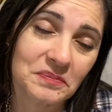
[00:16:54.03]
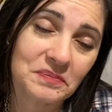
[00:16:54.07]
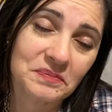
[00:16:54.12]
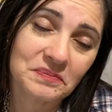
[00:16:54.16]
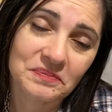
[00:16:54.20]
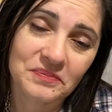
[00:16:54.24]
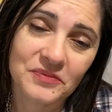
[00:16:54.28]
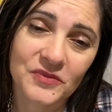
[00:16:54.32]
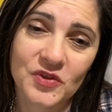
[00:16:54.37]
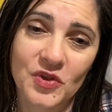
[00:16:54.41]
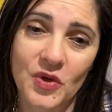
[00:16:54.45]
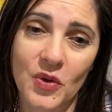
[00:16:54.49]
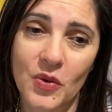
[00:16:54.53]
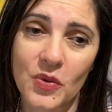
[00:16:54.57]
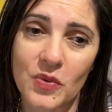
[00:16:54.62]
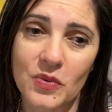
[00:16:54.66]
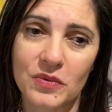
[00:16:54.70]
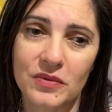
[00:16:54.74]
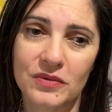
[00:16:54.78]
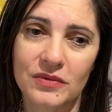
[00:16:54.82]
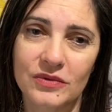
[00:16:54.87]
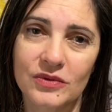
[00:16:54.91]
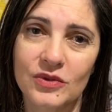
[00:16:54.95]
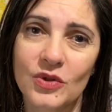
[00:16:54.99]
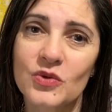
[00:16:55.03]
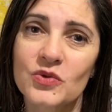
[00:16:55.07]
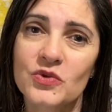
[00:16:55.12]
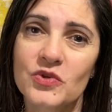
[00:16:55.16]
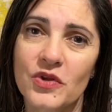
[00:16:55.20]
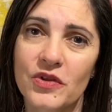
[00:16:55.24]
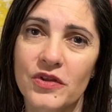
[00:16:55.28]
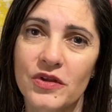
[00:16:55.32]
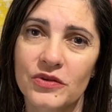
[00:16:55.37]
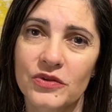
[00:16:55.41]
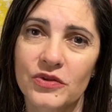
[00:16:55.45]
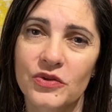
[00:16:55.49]
So those are
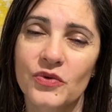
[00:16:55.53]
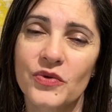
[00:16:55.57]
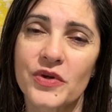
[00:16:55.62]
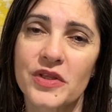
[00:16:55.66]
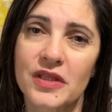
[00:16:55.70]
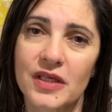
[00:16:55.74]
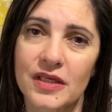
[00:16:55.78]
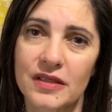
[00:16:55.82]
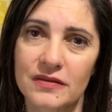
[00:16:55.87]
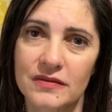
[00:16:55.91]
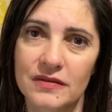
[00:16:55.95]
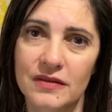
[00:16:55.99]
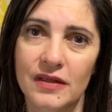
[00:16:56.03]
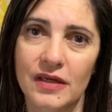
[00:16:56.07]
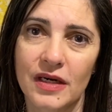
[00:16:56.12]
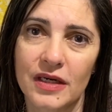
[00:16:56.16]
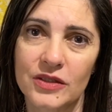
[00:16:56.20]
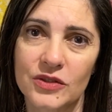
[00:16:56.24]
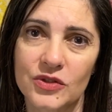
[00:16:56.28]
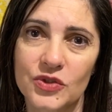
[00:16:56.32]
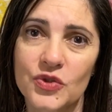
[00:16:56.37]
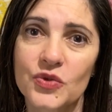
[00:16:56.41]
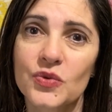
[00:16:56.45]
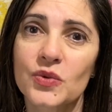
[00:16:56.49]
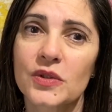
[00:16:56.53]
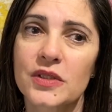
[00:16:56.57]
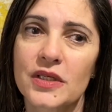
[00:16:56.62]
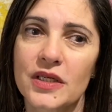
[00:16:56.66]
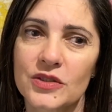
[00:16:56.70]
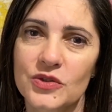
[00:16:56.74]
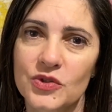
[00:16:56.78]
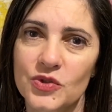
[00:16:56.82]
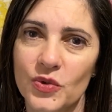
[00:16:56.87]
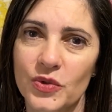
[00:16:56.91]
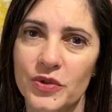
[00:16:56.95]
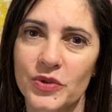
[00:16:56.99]
the 3 things that I truly
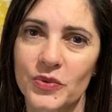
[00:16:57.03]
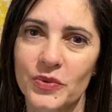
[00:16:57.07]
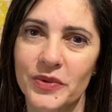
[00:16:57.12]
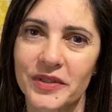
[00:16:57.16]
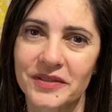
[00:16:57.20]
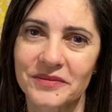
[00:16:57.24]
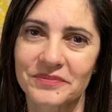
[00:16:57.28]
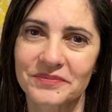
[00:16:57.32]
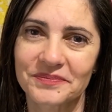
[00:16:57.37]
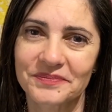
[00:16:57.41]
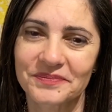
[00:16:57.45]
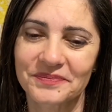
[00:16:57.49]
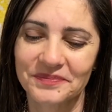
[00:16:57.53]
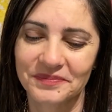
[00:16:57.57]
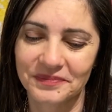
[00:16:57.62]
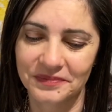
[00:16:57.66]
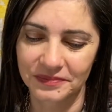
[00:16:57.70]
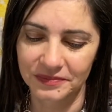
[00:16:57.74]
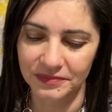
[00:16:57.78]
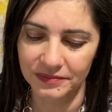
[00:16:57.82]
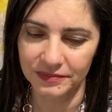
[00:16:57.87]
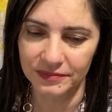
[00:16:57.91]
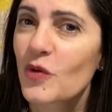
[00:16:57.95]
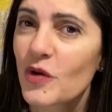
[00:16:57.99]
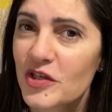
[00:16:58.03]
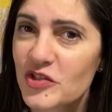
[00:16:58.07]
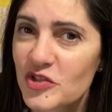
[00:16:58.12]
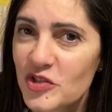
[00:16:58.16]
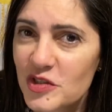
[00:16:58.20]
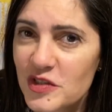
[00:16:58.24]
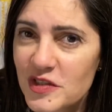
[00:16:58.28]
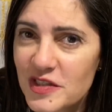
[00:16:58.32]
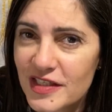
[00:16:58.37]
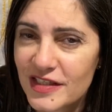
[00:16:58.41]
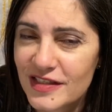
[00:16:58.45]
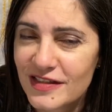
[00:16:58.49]
enjoy doing. Question
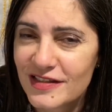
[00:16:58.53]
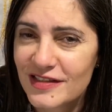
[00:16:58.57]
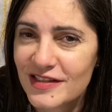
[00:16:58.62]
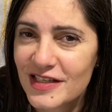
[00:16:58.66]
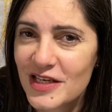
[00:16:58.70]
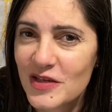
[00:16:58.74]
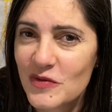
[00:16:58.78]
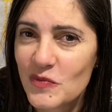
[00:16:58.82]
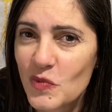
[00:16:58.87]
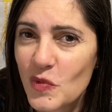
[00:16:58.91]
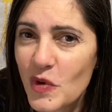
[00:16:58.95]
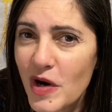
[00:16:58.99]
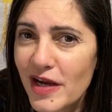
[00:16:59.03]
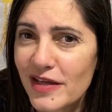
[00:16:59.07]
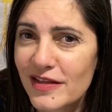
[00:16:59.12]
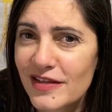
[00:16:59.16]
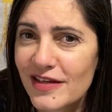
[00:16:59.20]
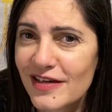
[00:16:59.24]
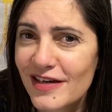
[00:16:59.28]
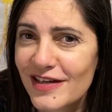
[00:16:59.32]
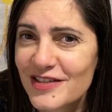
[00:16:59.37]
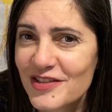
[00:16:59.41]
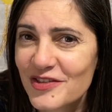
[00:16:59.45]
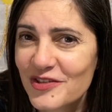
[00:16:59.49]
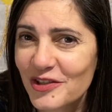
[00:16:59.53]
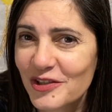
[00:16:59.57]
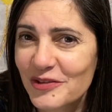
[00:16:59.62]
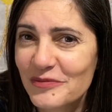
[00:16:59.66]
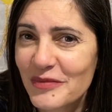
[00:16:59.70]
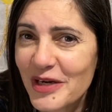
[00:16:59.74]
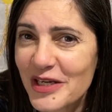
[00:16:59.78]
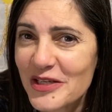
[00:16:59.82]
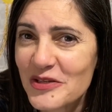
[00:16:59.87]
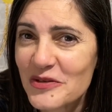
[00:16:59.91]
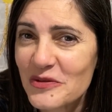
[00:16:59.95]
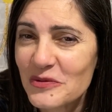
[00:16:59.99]
16, why did I start my
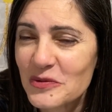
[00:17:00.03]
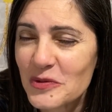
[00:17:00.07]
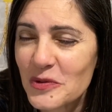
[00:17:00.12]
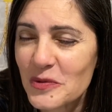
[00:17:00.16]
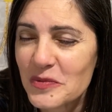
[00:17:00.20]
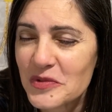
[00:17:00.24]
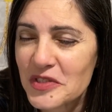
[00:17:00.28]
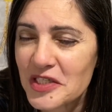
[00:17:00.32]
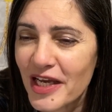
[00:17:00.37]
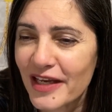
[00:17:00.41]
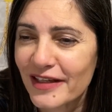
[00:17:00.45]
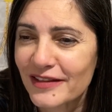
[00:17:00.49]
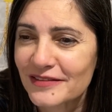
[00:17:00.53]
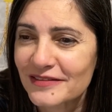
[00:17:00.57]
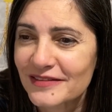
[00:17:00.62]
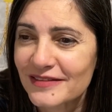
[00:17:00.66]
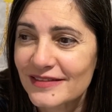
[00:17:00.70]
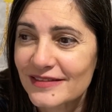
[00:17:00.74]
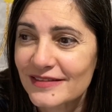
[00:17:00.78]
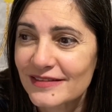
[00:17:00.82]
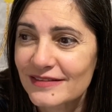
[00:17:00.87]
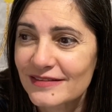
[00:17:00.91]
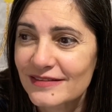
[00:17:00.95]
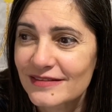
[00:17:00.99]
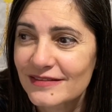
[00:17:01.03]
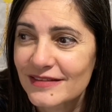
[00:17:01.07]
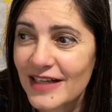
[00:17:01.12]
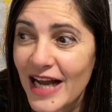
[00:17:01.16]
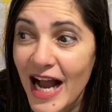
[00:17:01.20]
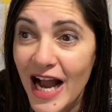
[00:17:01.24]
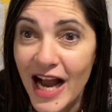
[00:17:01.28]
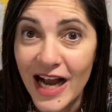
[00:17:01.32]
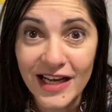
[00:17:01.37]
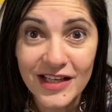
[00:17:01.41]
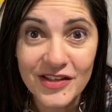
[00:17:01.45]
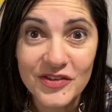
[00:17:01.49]
YouTube channel?
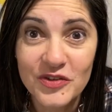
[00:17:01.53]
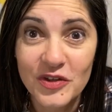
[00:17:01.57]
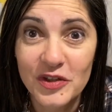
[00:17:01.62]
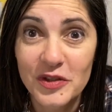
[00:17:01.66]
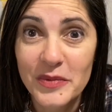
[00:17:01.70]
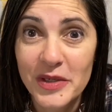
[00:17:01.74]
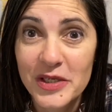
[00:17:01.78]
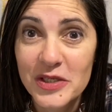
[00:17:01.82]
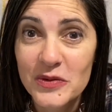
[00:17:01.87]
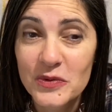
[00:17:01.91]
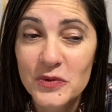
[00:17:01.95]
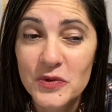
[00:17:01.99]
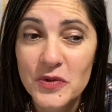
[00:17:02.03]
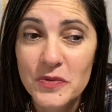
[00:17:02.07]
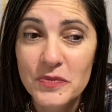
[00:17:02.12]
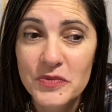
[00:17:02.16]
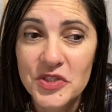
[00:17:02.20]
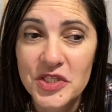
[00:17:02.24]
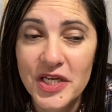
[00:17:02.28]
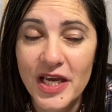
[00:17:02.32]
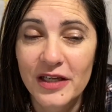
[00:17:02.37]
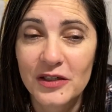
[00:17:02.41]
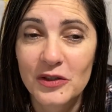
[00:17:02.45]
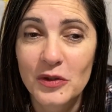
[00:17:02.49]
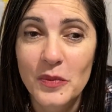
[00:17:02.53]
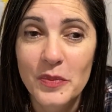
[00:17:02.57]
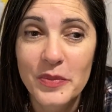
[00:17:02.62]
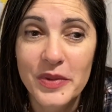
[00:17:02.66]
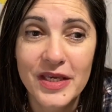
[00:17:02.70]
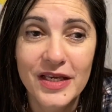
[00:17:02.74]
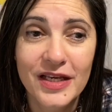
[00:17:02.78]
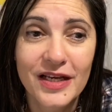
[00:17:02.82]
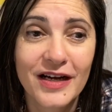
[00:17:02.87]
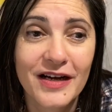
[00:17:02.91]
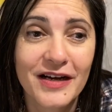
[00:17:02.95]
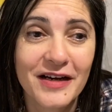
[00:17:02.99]
I started my YouTube channel
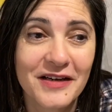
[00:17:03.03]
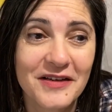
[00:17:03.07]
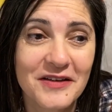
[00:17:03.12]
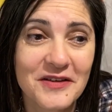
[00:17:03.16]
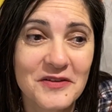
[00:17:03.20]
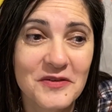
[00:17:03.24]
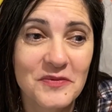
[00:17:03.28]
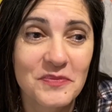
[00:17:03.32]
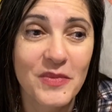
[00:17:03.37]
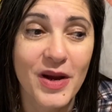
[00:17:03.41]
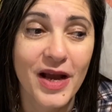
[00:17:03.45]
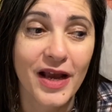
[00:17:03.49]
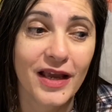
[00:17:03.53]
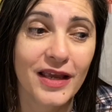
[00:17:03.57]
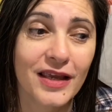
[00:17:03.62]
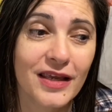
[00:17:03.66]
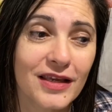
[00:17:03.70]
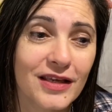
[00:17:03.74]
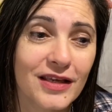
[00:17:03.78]
because my